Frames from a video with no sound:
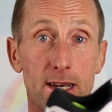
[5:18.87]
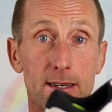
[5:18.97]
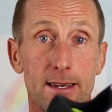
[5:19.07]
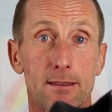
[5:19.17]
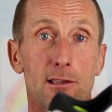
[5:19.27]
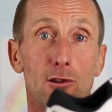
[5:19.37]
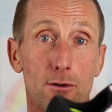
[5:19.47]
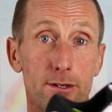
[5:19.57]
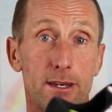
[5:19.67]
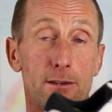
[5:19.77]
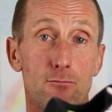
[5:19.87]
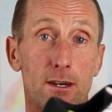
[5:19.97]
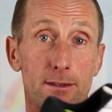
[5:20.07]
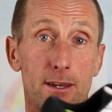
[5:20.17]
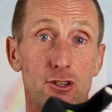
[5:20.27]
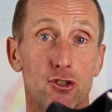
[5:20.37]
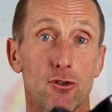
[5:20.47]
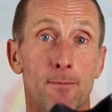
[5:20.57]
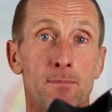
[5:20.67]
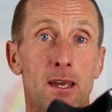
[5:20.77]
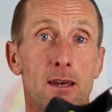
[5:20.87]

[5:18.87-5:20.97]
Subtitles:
you're going to get, the longer you can run in that shoe,